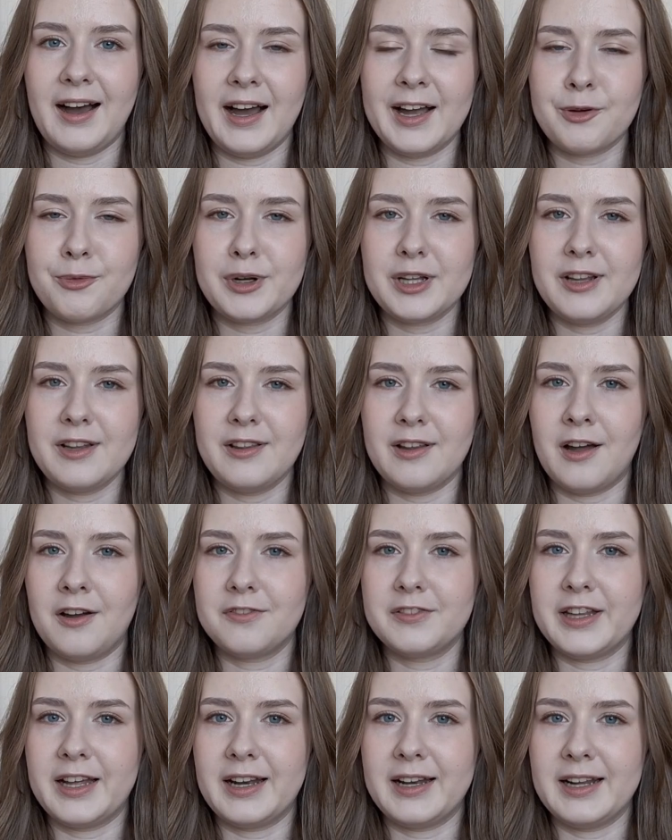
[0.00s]
I really
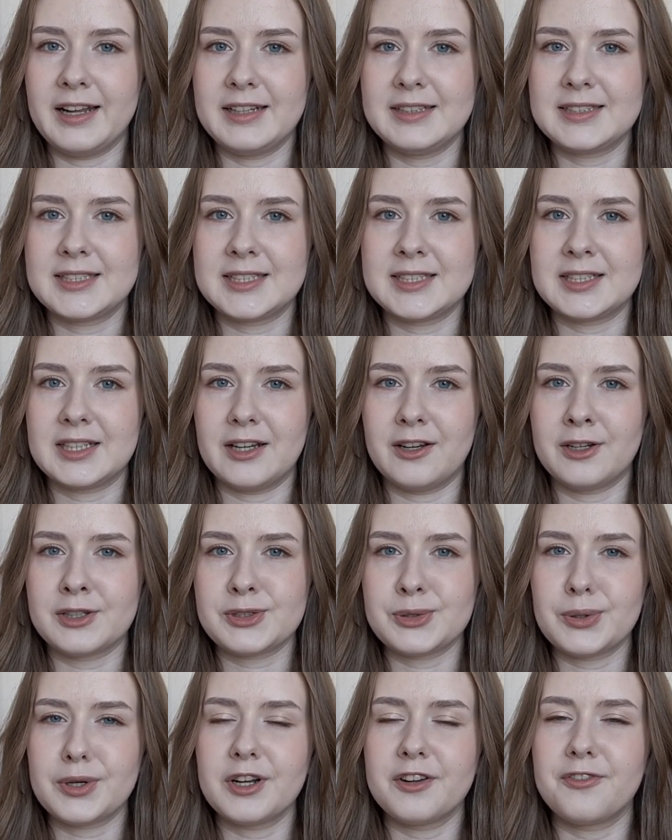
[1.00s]
love that it's
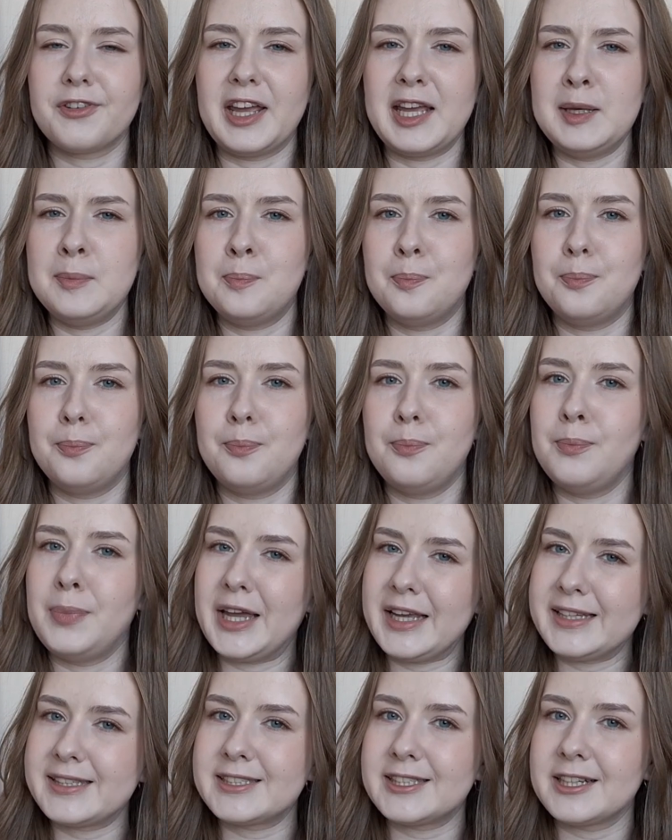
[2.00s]
sort of a
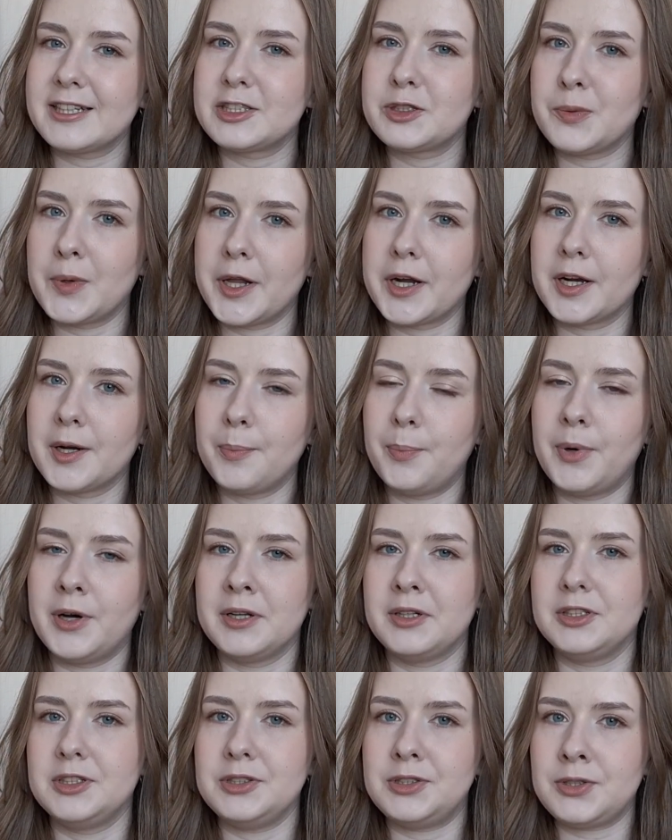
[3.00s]
basic sweater,
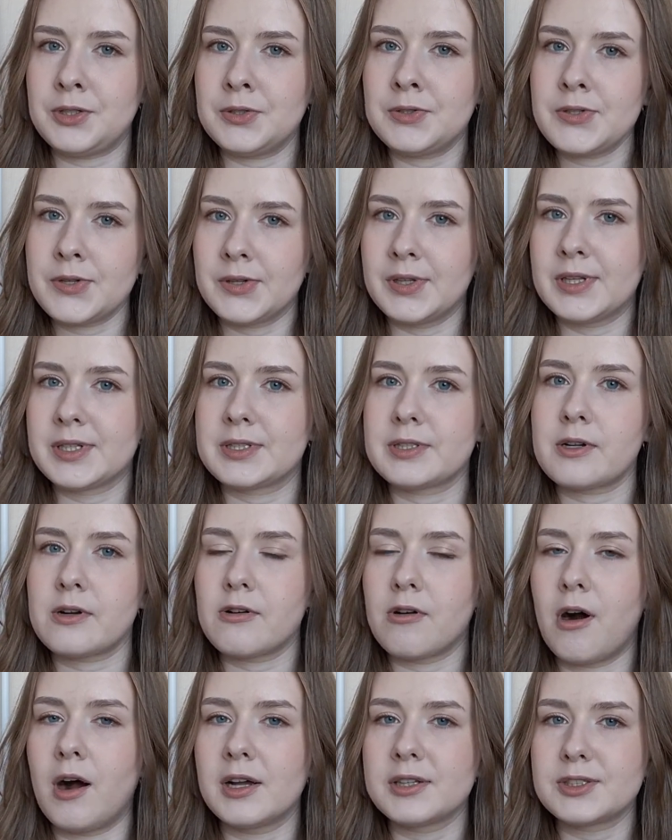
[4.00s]
but due to this
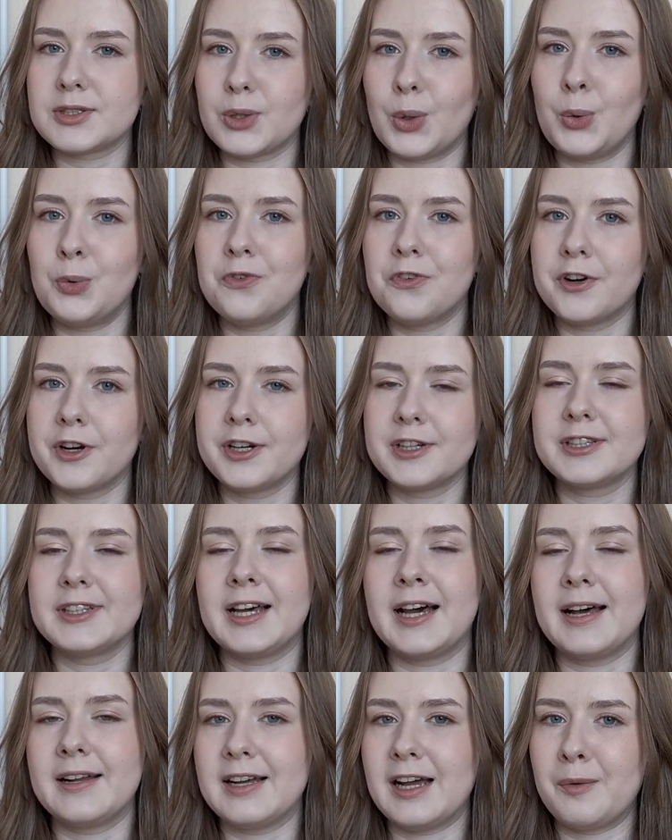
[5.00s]
crossover
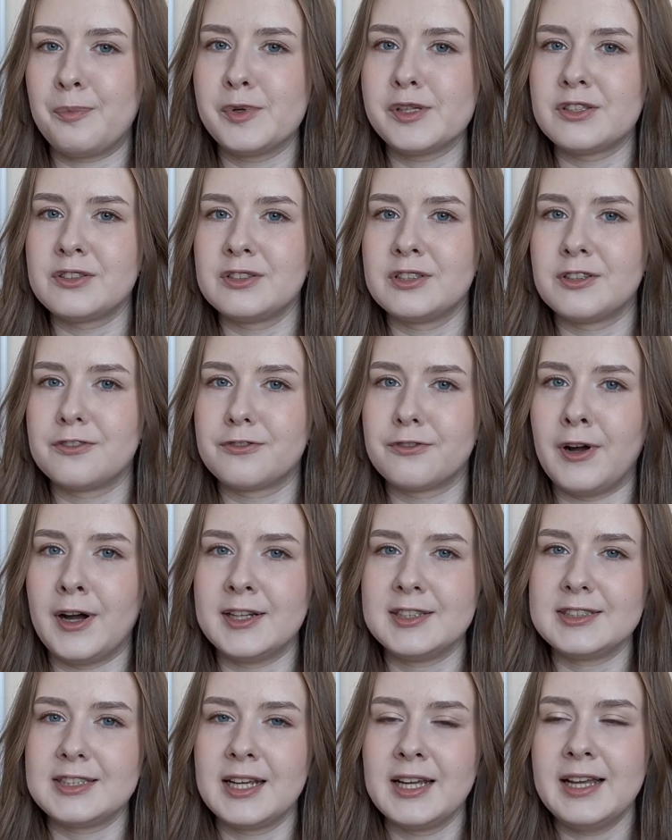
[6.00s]
that happens in the
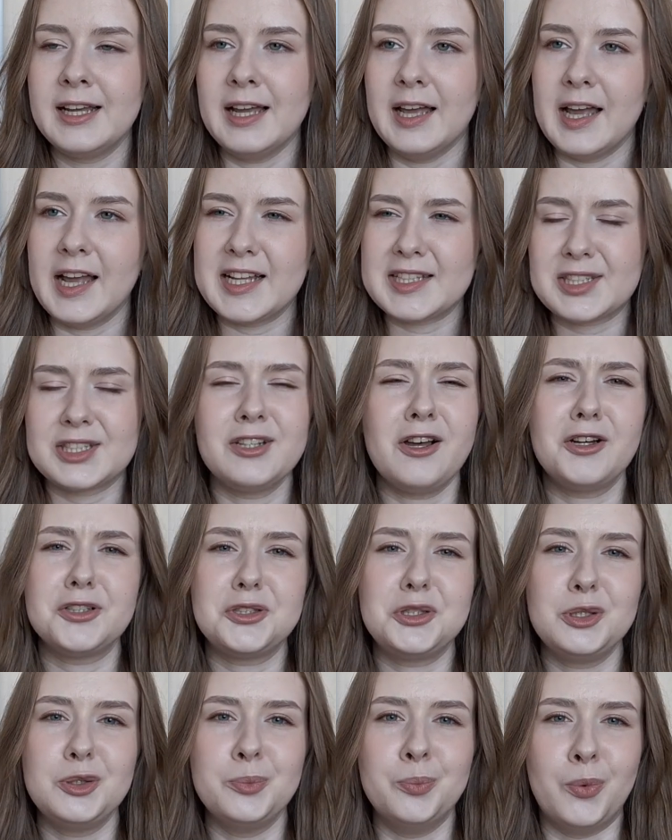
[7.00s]
front, it's
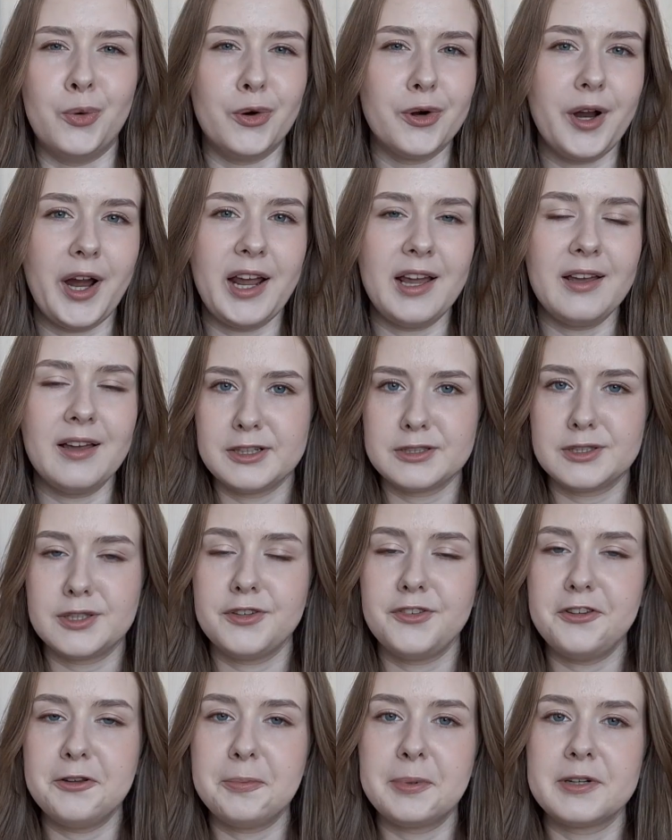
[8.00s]
not too boring. So
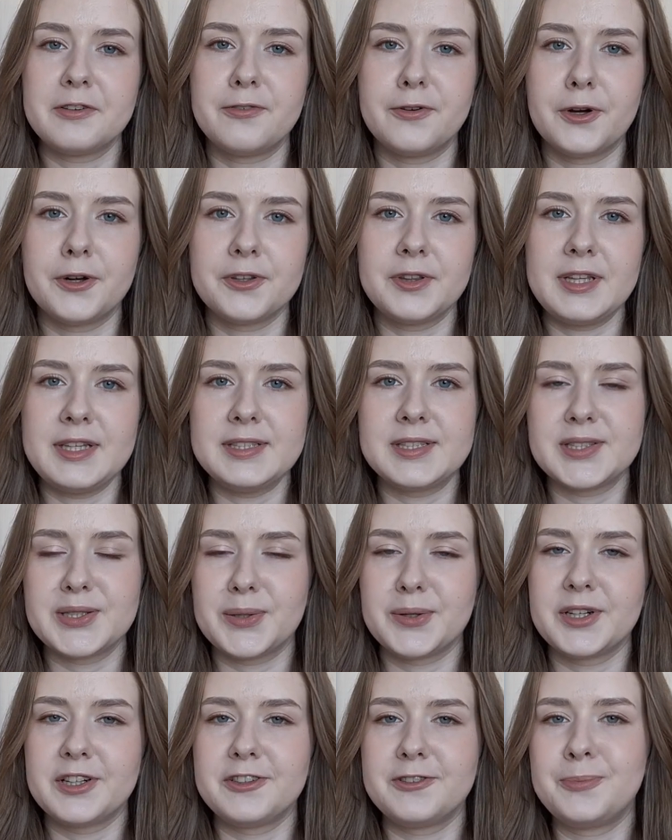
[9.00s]
if you prefer these
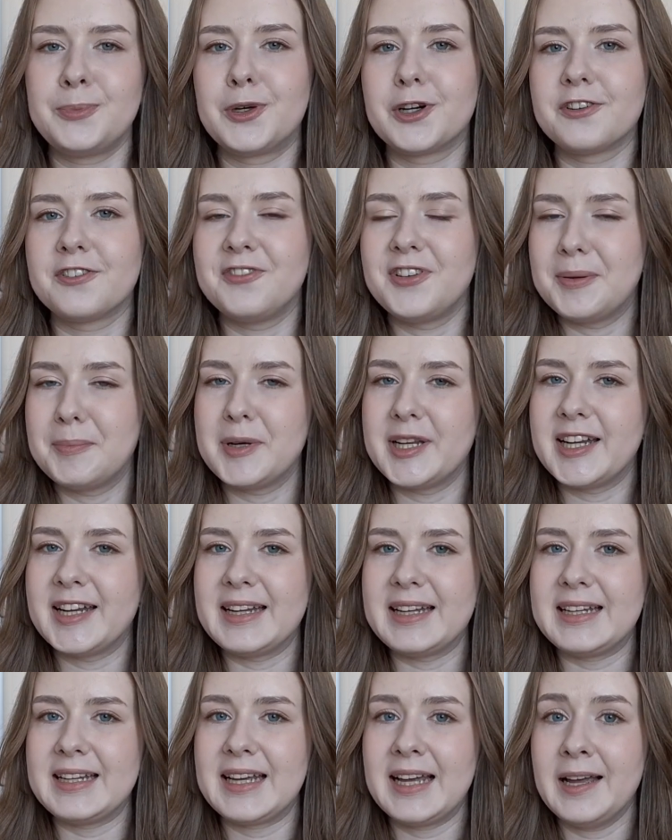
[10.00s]
sort of more
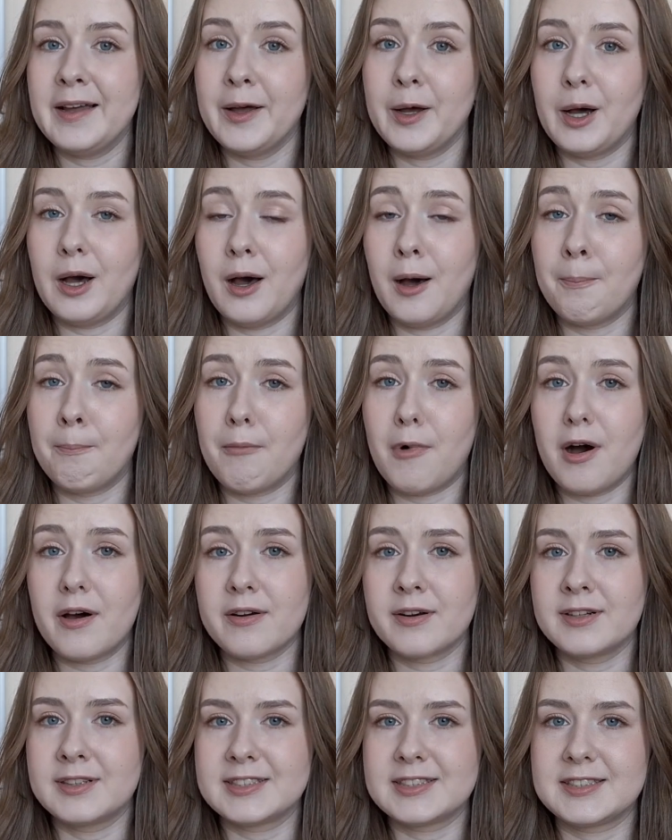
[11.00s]
feminine,
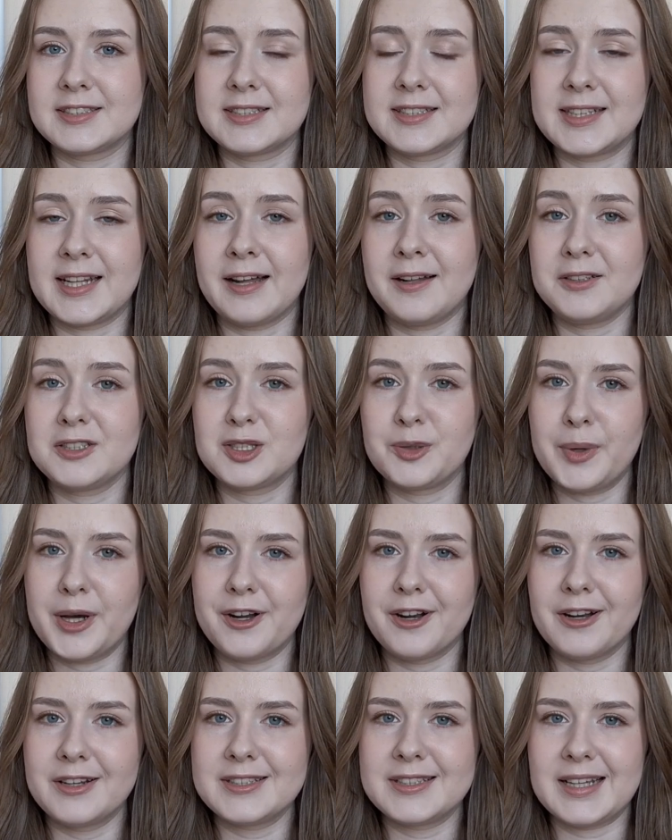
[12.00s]
modern style
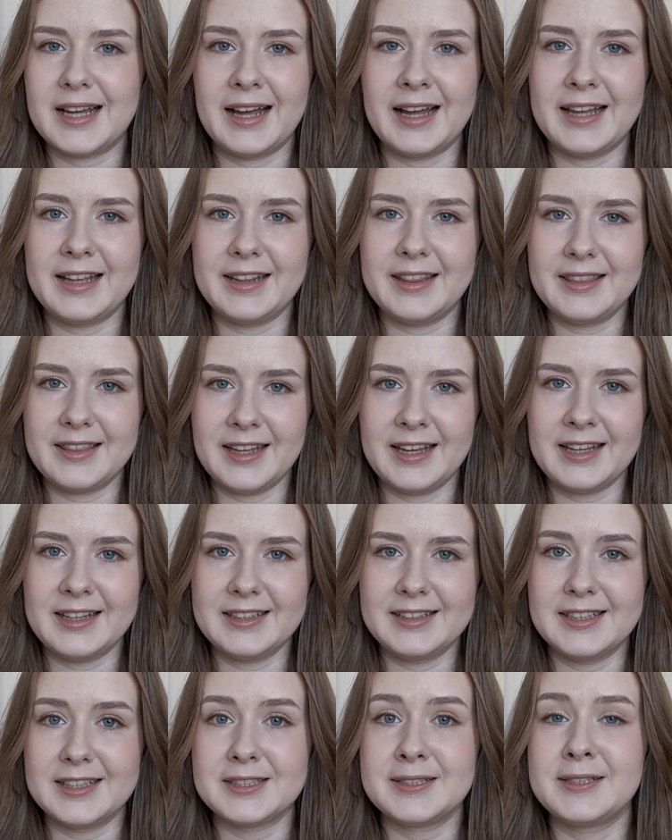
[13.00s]
sweaters, I
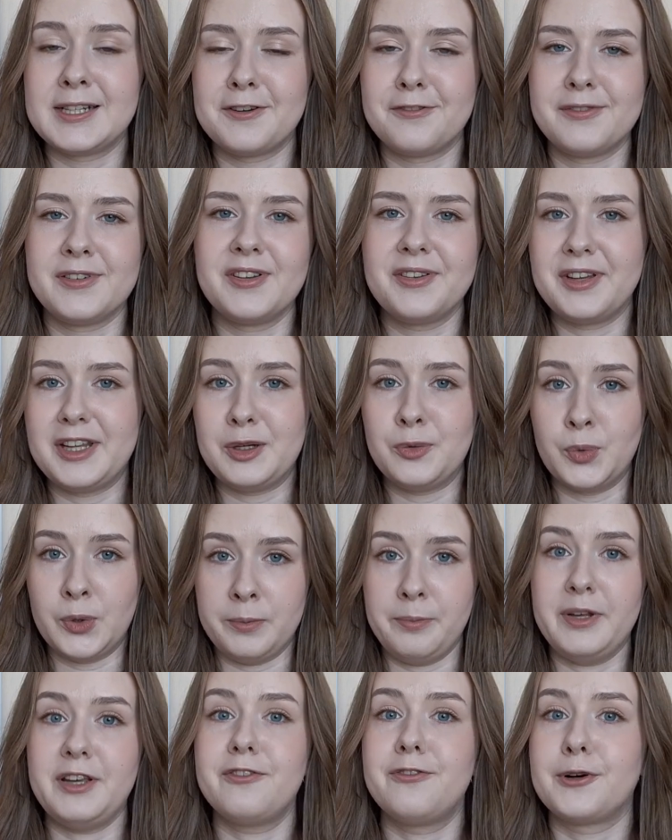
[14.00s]
think this definitely
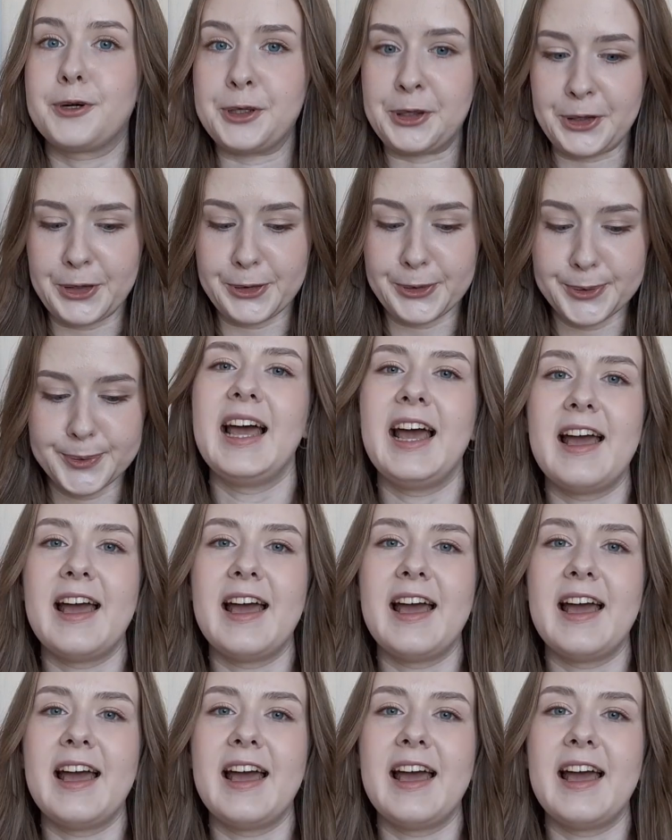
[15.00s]
would be for you.